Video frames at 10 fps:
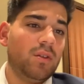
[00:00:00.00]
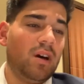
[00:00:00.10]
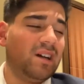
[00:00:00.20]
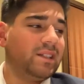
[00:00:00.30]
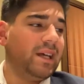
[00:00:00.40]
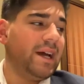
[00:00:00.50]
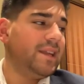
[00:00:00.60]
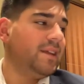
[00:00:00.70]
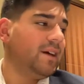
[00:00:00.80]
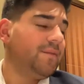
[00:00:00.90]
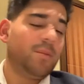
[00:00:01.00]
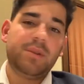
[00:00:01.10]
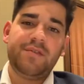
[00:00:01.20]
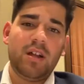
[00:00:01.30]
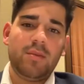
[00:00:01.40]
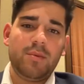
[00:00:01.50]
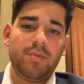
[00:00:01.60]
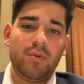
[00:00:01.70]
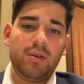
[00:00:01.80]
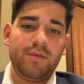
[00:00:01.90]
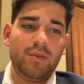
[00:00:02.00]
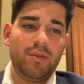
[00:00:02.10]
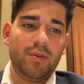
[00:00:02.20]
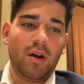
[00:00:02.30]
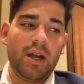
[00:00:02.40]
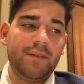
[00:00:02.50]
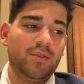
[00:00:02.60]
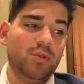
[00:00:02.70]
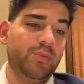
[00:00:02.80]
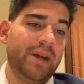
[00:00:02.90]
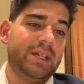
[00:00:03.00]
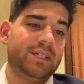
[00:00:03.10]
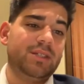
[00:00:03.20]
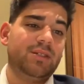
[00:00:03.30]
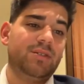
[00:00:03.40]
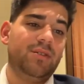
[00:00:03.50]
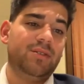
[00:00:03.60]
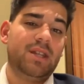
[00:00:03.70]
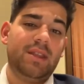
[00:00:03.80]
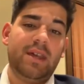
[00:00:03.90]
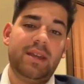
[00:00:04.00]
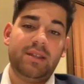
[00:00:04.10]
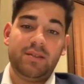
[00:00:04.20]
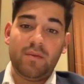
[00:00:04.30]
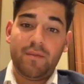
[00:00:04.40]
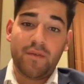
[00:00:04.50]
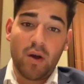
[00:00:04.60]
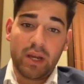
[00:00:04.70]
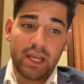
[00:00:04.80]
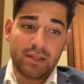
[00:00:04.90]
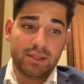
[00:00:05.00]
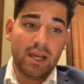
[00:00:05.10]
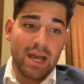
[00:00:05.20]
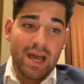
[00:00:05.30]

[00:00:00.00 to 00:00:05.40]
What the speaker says: like to add, from a development point of view, that I have two main concerns, and that is finance